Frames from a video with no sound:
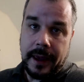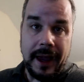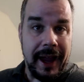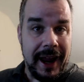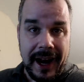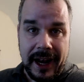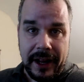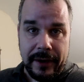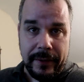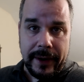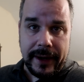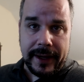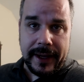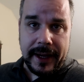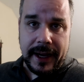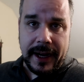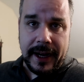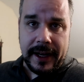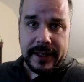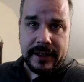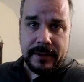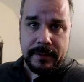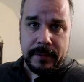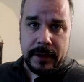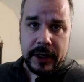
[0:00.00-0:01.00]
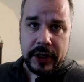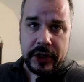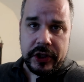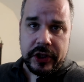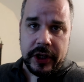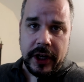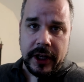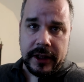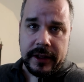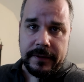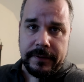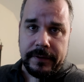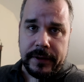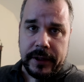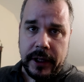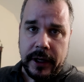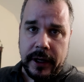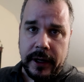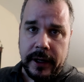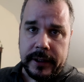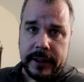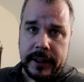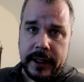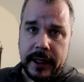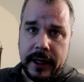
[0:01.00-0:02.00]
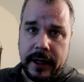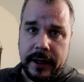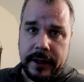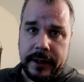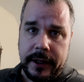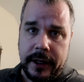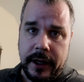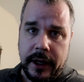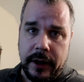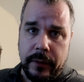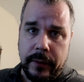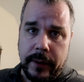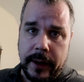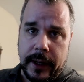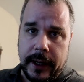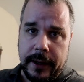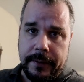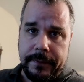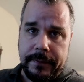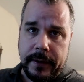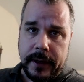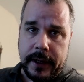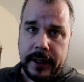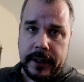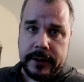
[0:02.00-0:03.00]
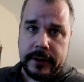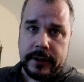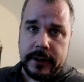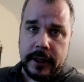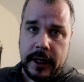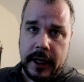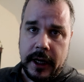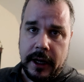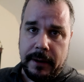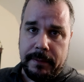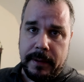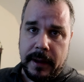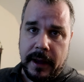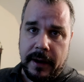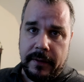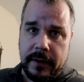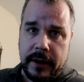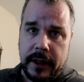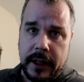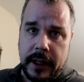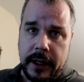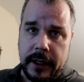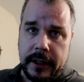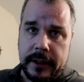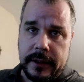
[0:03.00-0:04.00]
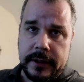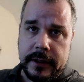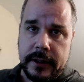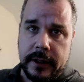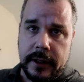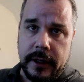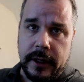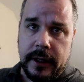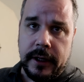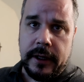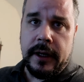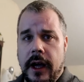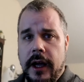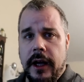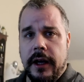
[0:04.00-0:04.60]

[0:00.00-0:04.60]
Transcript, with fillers: Anyway, guys, I'm going to shut the vlog down here. Wi-Fi set up, everything's good.